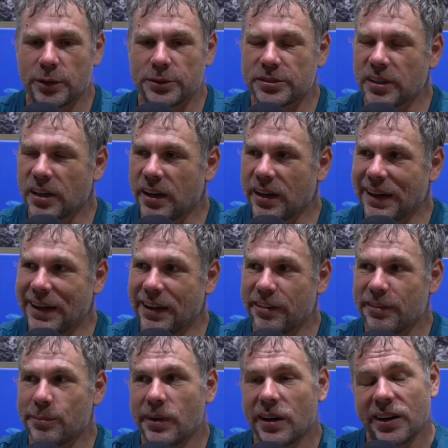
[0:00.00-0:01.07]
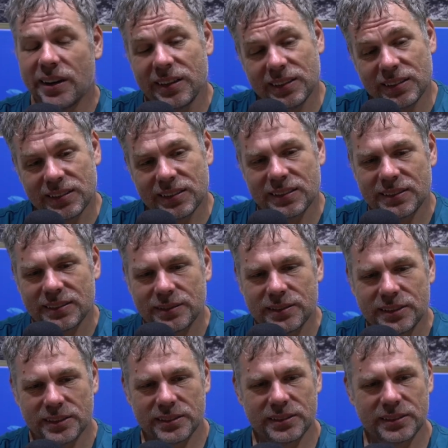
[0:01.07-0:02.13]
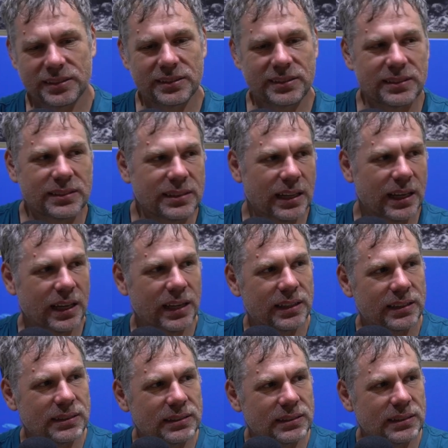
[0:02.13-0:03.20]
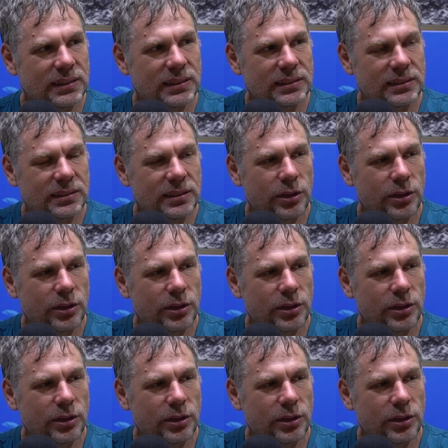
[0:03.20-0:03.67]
it's, of sight, uh, out of mind, which is yeah, it's